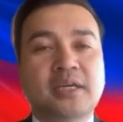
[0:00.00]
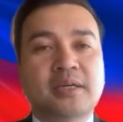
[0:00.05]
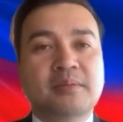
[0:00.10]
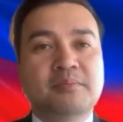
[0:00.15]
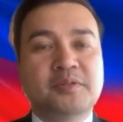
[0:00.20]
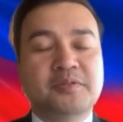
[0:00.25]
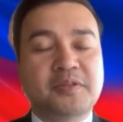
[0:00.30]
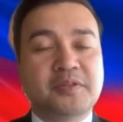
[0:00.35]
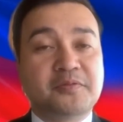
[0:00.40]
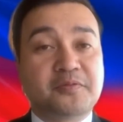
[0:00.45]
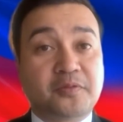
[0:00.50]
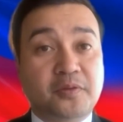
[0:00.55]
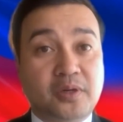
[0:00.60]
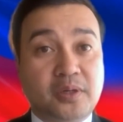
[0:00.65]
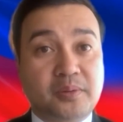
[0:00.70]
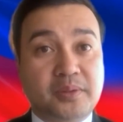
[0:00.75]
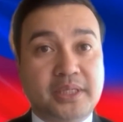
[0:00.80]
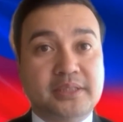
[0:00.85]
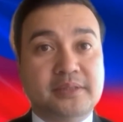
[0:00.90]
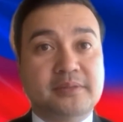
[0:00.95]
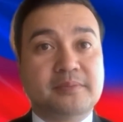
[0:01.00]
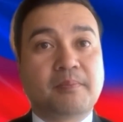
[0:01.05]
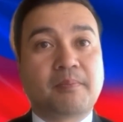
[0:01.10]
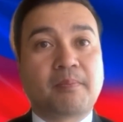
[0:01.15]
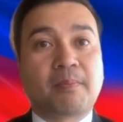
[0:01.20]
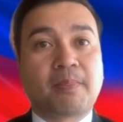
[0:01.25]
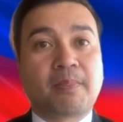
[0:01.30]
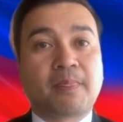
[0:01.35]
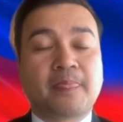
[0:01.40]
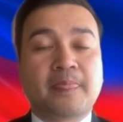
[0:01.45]
Moving forward,
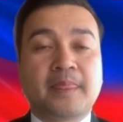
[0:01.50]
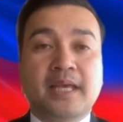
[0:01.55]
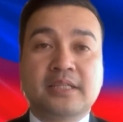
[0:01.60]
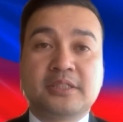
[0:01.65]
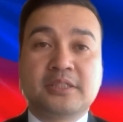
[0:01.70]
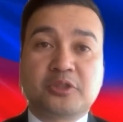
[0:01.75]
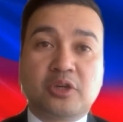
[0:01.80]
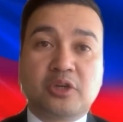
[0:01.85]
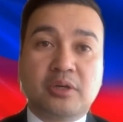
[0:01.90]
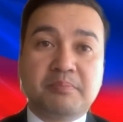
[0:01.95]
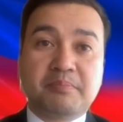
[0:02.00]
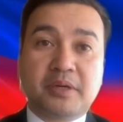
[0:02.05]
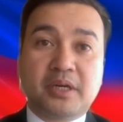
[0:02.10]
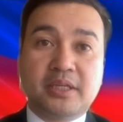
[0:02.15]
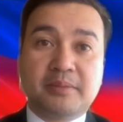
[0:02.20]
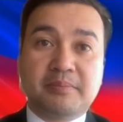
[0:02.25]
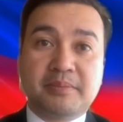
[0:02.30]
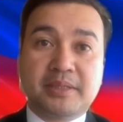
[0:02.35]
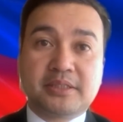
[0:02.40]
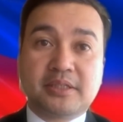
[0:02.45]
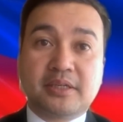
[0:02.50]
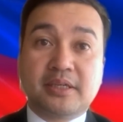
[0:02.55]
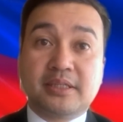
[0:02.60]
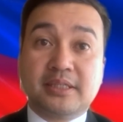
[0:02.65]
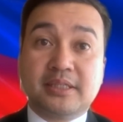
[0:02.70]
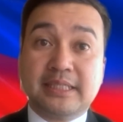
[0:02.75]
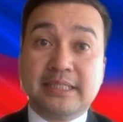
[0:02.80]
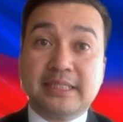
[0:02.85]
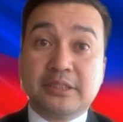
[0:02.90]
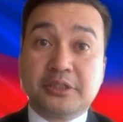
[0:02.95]
strong parliamentary
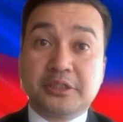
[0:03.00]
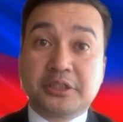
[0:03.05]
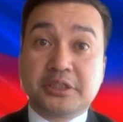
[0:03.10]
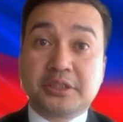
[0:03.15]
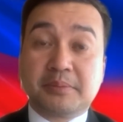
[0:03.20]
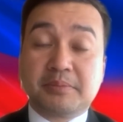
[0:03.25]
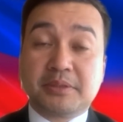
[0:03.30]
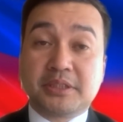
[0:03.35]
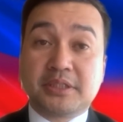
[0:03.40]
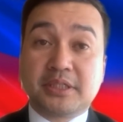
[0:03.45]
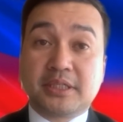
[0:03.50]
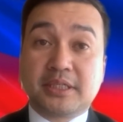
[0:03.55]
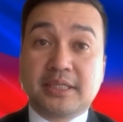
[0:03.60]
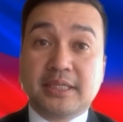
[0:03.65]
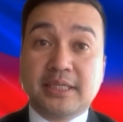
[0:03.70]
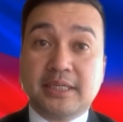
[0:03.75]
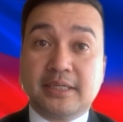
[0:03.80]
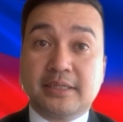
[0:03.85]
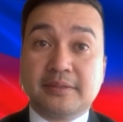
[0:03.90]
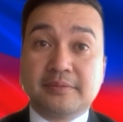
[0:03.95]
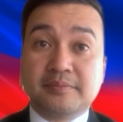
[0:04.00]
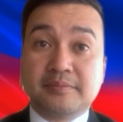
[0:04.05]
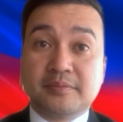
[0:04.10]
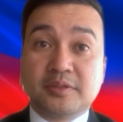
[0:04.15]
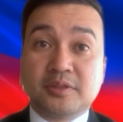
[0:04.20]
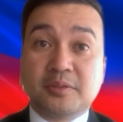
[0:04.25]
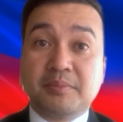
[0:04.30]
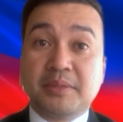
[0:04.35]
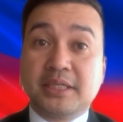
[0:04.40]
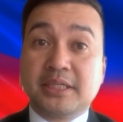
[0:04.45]
leadership is the key
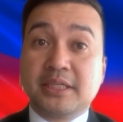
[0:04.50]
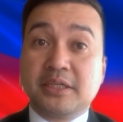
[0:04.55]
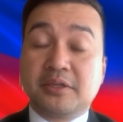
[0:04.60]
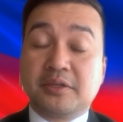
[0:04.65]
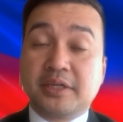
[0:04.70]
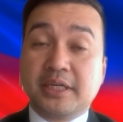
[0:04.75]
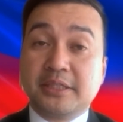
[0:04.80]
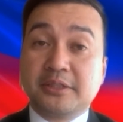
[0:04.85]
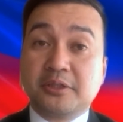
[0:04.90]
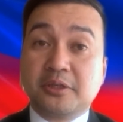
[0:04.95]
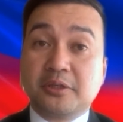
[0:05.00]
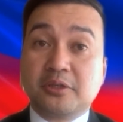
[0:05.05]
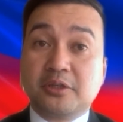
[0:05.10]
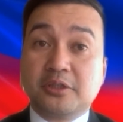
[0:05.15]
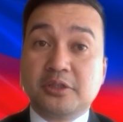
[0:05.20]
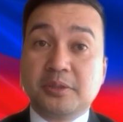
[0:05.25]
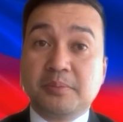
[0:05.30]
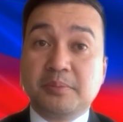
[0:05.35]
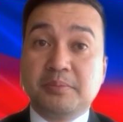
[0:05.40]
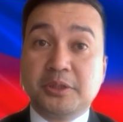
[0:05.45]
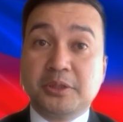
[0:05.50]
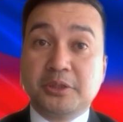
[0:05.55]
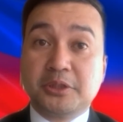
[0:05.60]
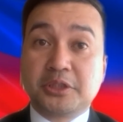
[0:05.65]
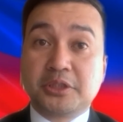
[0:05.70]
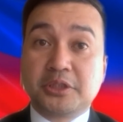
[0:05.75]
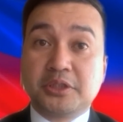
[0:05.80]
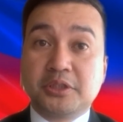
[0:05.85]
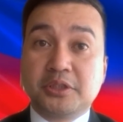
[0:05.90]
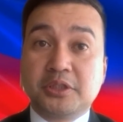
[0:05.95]
to making greater
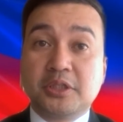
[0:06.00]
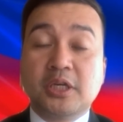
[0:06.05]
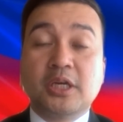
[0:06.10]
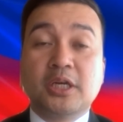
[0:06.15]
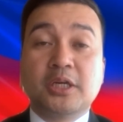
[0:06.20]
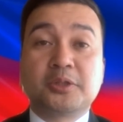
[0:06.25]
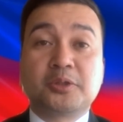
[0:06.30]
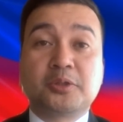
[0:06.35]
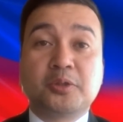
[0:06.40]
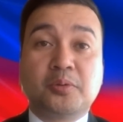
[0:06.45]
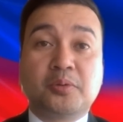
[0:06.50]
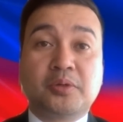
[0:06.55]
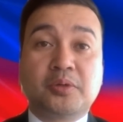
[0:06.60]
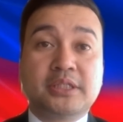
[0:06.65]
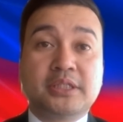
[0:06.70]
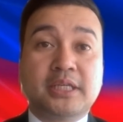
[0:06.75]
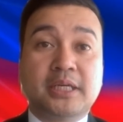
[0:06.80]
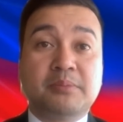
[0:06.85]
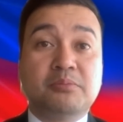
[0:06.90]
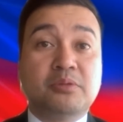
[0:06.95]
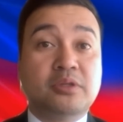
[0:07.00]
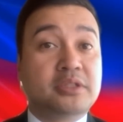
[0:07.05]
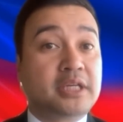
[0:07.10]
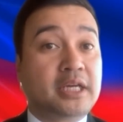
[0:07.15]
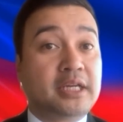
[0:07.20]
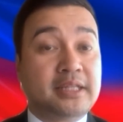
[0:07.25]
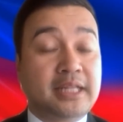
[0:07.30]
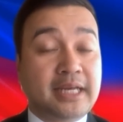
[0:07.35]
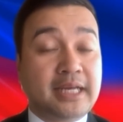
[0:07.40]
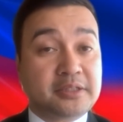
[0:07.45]
contributions toward a
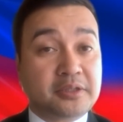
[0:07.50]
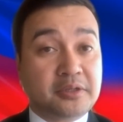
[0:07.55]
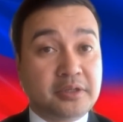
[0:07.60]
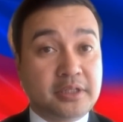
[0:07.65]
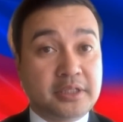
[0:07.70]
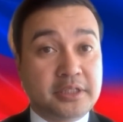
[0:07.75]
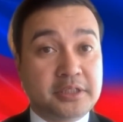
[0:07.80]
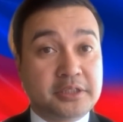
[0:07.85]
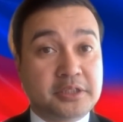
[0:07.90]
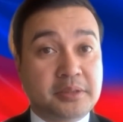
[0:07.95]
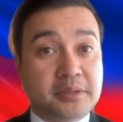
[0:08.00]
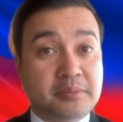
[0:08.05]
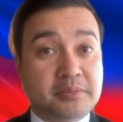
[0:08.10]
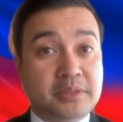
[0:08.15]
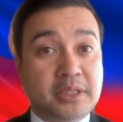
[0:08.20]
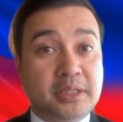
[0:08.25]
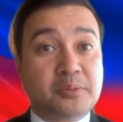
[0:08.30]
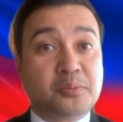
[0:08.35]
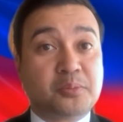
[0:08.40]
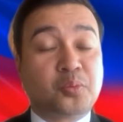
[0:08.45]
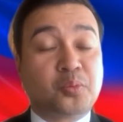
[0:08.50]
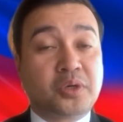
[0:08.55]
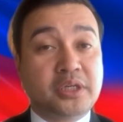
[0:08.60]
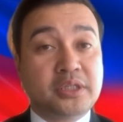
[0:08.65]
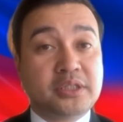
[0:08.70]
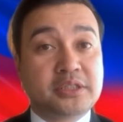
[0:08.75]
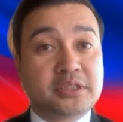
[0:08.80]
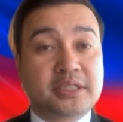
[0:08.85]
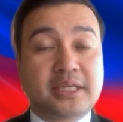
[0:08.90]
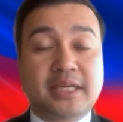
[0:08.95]
multilateralism that
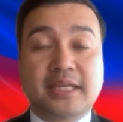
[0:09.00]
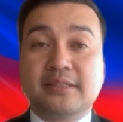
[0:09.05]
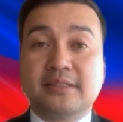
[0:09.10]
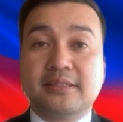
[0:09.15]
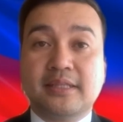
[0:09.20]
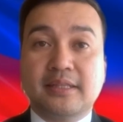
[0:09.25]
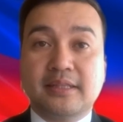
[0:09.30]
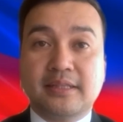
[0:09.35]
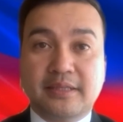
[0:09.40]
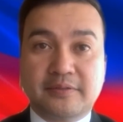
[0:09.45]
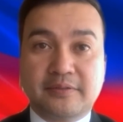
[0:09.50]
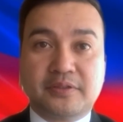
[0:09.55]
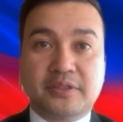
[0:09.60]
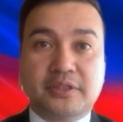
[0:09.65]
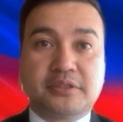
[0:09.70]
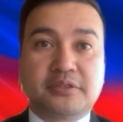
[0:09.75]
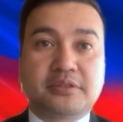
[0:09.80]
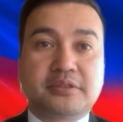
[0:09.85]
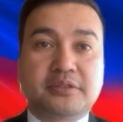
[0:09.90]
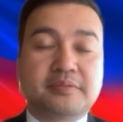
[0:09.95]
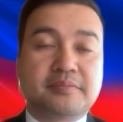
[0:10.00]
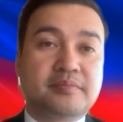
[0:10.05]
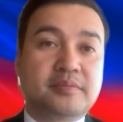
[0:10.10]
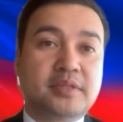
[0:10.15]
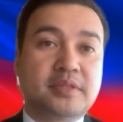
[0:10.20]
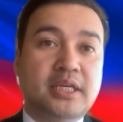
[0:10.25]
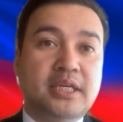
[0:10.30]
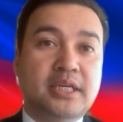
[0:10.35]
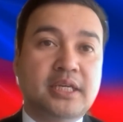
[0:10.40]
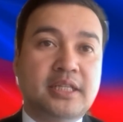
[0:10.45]
works and delivers.
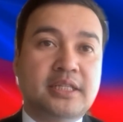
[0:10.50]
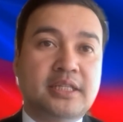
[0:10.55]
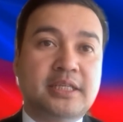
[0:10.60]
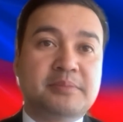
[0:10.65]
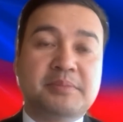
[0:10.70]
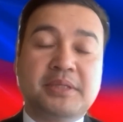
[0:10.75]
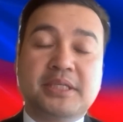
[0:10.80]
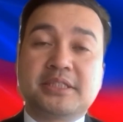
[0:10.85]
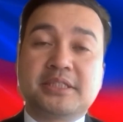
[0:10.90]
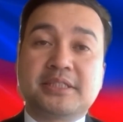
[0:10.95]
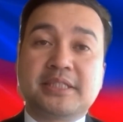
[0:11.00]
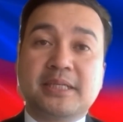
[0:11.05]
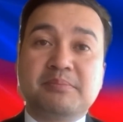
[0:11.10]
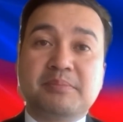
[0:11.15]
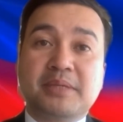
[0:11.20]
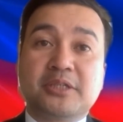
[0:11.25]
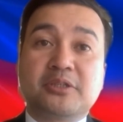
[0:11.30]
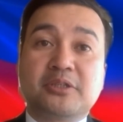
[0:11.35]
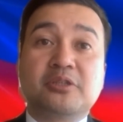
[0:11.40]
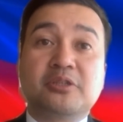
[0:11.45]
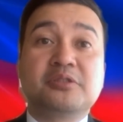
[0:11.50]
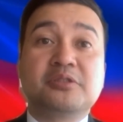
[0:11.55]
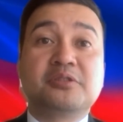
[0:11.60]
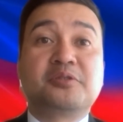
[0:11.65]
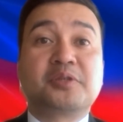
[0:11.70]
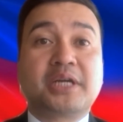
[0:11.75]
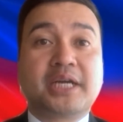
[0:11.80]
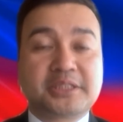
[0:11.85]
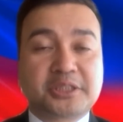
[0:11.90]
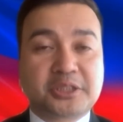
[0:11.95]
Let me extend my
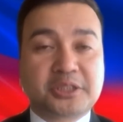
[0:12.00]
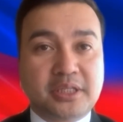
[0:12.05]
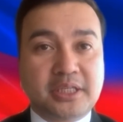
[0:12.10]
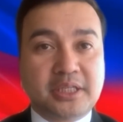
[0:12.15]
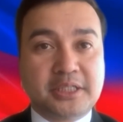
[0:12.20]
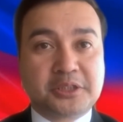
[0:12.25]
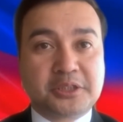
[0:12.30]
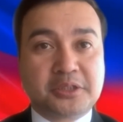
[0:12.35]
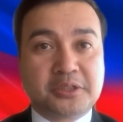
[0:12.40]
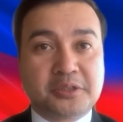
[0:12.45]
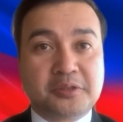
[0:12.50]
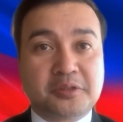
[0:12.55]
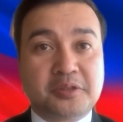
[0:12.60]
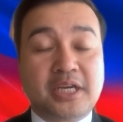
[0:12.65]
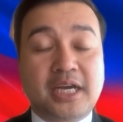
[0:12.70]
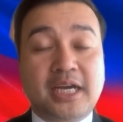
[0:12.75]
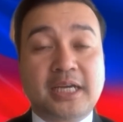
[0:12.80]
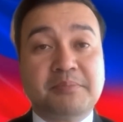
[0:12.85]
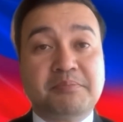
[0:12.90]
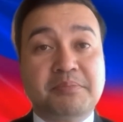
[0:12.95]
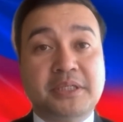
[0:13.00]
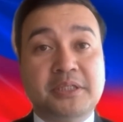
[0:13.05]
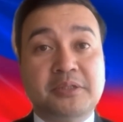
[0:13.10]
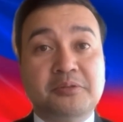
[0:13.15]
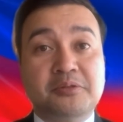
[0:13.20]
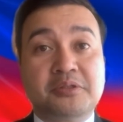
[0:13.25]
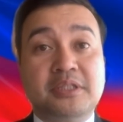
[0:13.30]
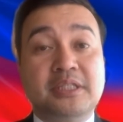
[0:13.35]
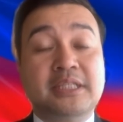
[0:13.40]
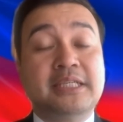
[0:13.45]
congratulations to the
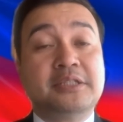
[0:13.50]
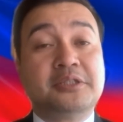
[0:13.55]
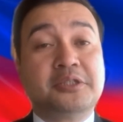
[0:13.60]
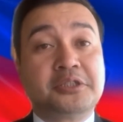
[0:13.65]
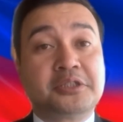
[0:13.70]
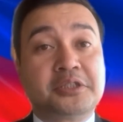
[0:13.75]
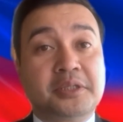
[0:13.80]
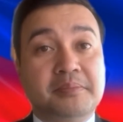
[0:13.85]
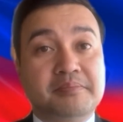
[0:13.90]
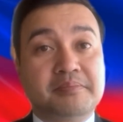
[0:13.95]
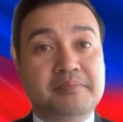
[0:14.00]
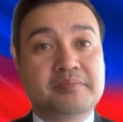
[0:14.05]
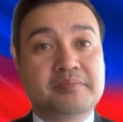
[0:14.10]
IPU's leadership